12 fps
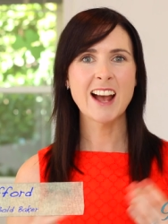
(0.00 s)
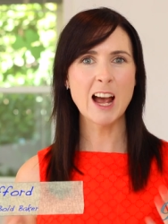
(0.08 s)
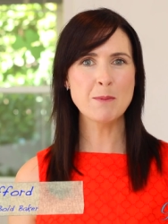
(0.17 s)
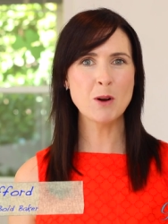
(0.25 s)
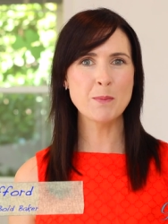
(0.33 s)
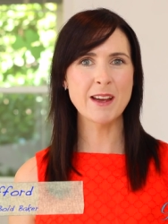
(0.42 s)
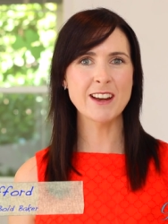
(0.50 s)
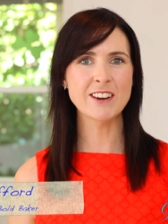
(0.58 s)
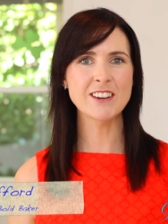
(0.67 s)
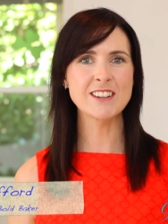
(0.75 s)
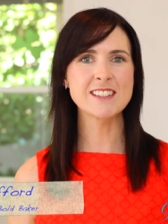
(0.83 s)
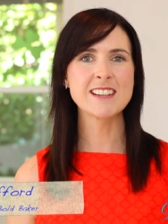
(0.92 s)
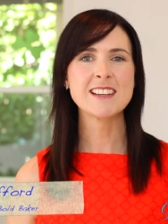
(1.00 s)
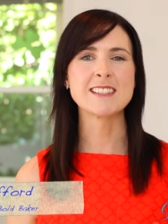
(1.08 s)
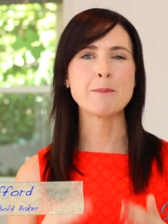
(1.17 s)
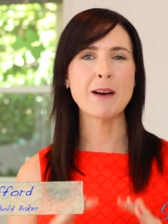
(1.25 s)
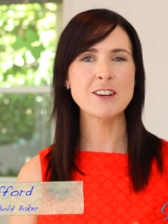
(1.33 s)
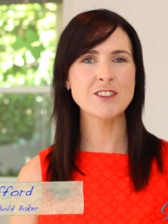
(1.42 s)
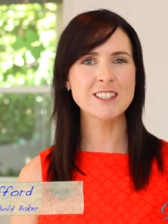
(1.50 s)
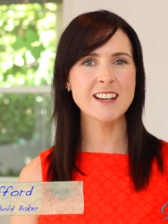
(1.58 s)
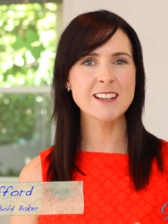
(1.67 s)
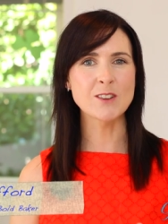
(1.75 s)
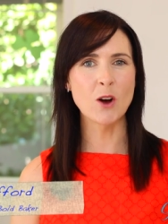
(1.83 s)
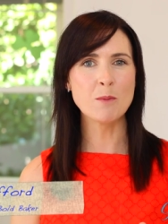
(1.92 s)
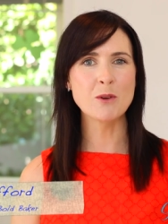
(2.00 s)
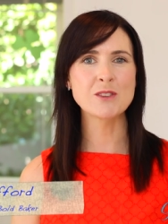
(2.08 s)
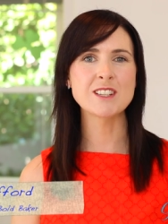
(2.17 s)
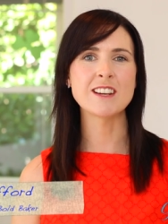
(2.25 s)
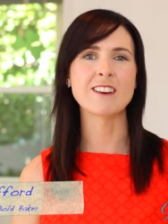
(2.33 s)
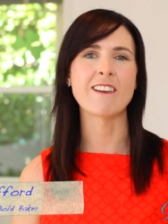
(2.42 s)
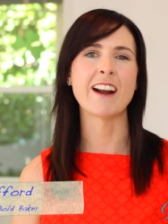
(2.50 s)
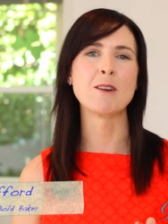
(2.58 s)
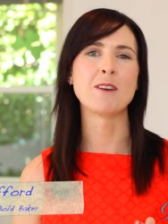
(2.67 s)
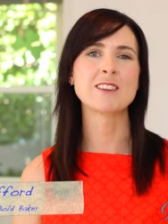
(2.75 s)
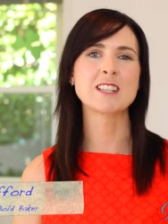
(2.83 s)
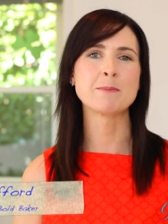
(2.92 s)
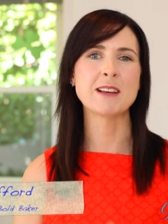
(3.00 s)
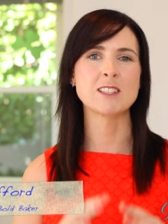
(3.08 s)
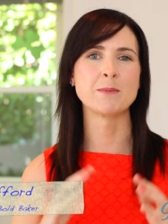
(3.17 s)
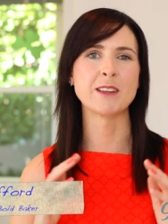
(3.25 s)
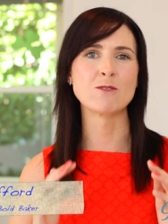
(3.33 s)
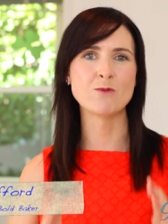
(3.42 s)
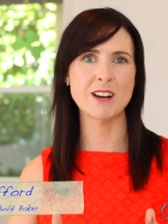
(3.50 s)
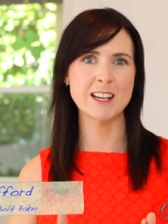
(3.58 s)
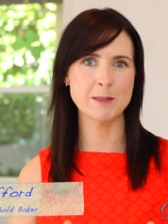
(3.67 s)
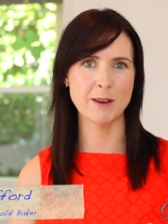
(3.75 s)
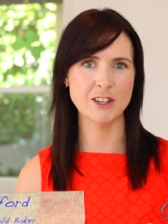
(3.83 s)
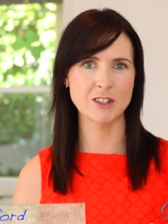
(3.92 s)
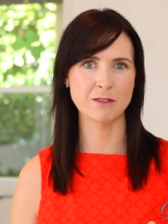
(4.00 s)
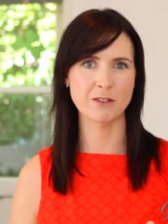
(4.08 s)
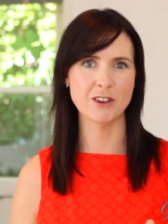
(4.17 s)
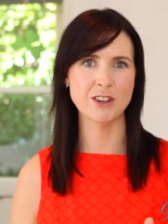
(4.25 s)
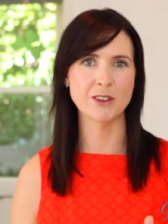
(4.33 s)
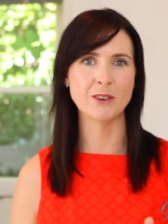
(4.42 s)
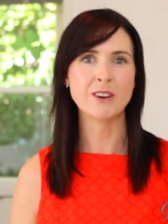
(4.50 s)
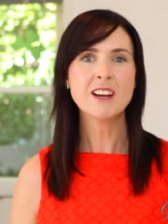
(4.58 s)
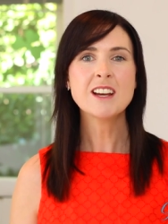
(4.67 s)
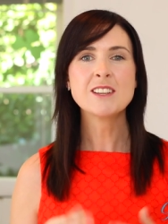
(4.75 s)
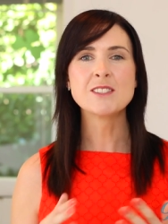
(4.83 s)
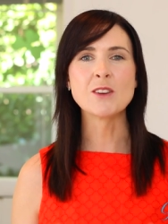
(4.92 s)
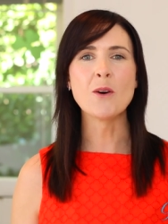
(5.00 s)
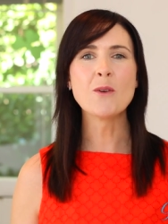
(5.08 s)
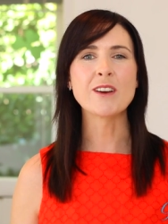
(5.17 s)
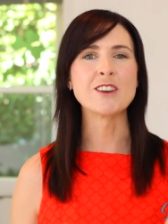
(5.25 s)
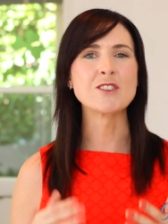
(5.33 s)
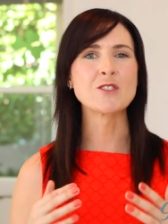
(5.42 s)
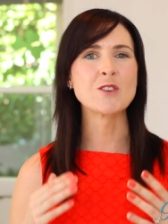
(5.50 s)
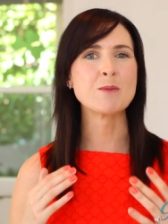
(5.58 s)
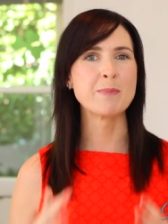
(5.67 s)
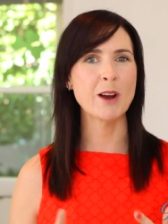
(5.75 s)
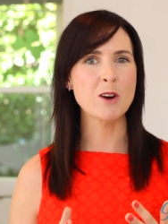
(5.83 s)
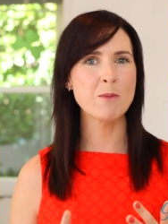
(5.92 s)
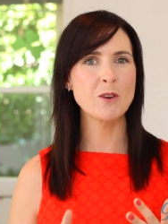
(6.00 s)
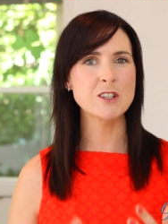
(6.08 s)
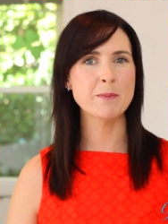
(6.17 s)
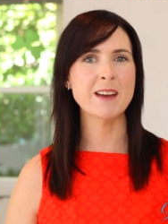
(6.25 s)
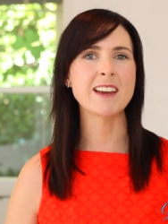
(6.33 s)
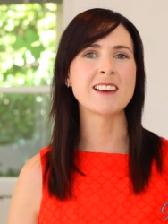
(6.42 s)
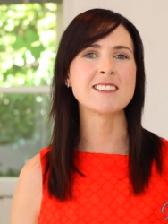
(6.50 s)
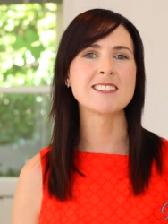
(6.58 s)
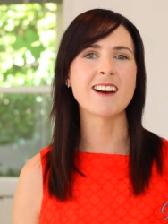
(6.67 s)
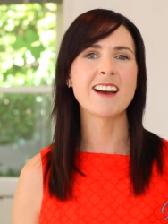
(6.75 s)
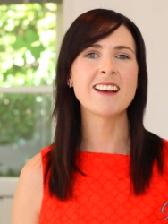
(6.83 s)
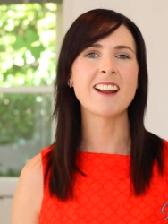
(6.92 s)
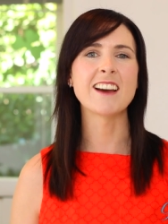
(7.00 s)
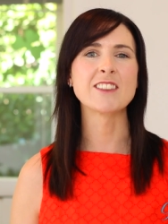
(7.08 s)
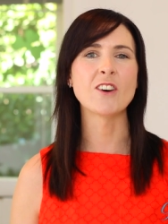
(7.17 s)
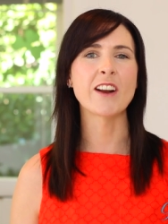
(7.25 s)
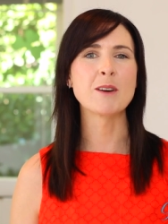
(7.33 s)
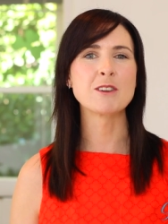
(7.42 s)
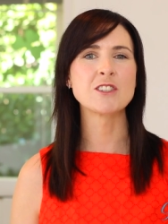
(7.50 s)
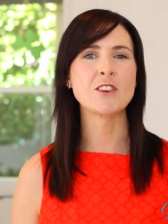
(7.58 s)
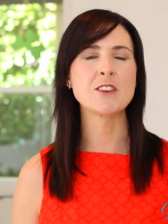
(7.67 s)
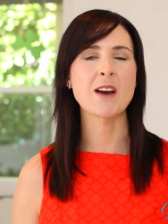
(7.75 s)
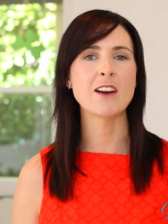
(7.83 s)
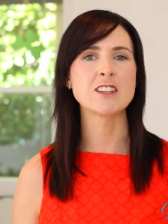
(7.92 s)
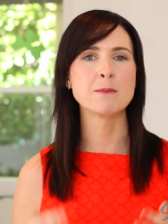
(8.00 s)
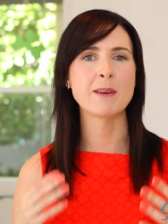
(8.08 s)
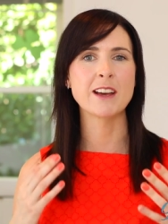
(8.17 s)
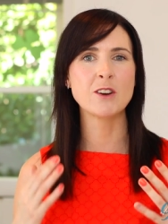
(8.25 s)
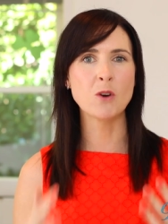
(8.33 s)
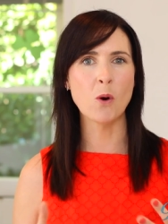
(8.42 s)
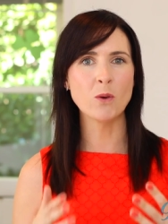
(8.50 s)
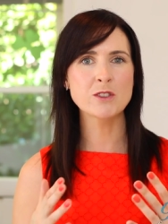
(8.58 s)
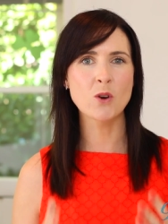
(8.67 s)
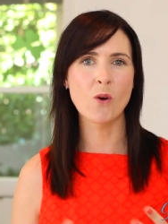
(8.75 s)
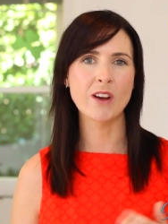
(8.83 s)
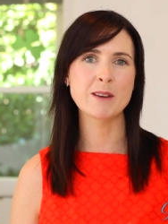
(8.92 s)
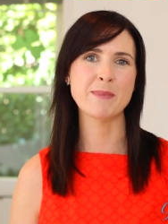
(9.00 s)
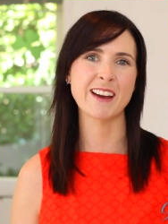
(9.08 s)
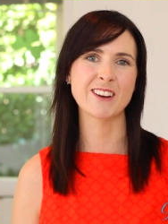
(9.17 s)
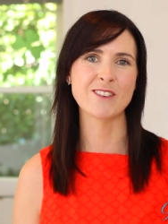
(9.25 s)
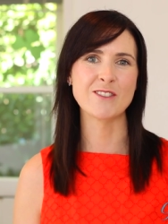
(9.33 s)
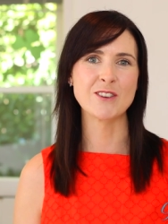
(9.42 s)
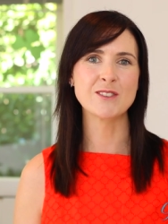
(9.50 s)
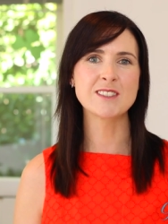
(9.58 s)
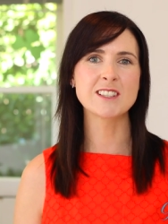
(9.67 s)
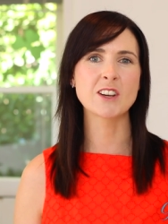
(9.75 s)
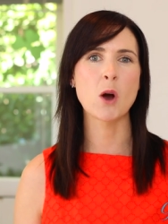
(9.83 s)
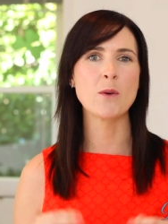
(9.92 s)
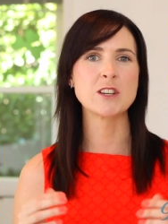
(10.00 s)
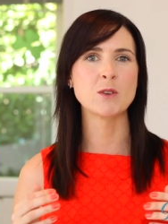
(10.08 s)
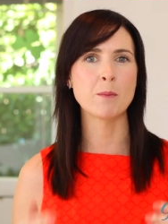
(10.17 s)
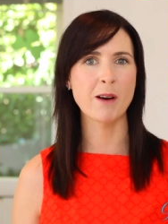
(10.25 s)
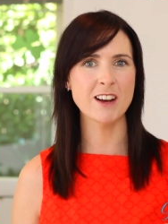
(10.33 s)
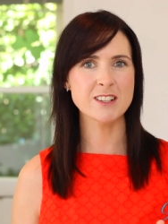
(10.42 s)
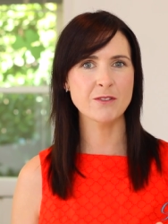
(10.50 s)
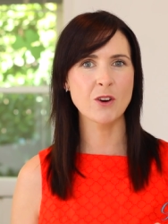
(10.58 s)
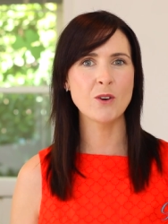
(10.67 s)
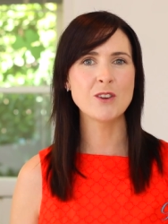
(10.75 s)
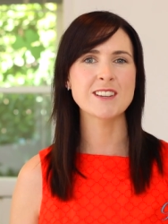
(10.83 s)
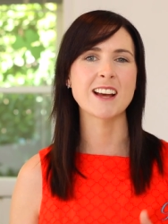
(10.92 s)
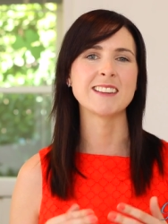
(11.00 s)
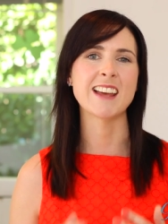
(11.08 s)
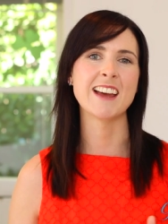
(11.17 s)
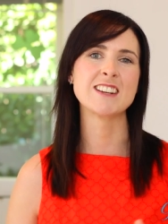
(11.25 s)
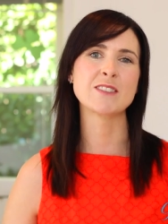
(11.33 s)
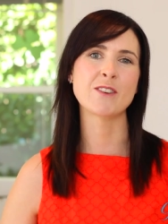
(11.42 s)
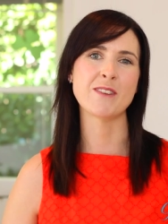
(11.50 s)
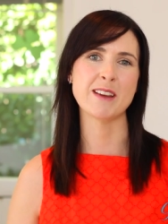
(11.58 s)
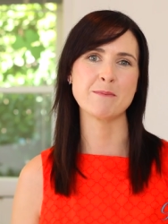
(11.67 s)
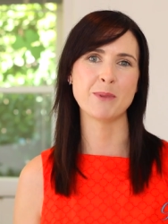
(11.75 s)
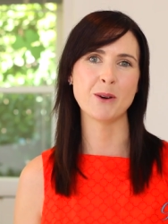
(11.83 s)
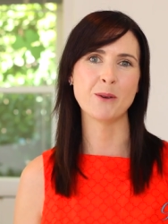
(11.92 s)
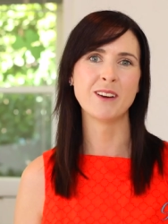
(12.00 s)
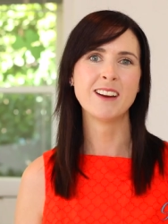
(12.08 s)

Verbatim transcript: Highball Bakers, Saint Patrick's Day is almost here and I wanted to make something really special for you. So in true Bigger Bolder Baking style, I thought I would show you how to make gold coin macaroons to go into a pot of gold at the end of a rainbow.